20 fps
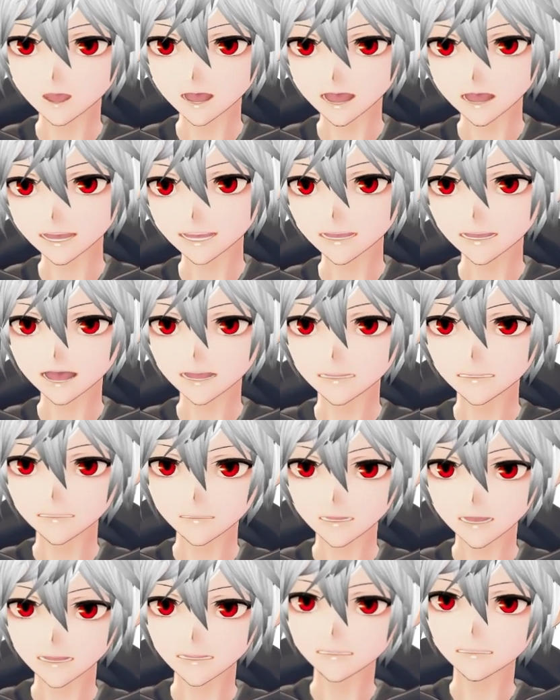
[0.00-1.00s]
that,
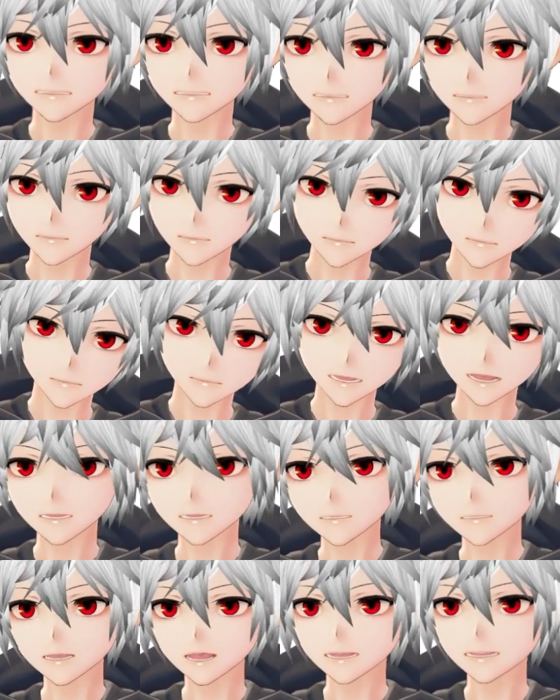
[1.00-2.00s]
it's
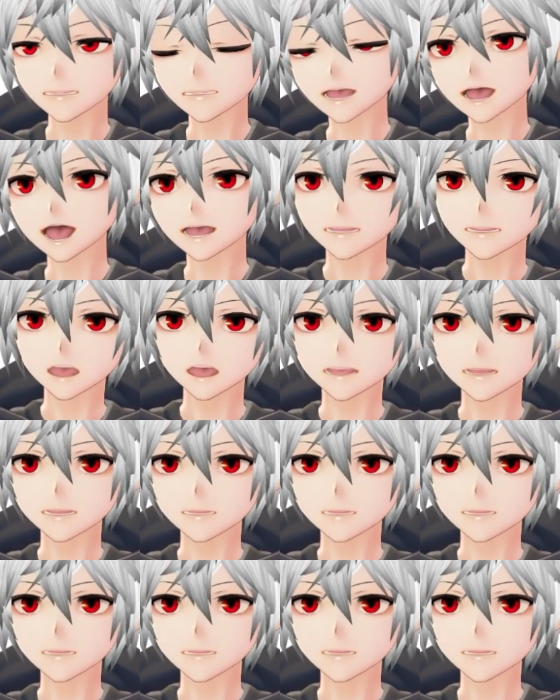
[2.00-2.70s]
fine as well.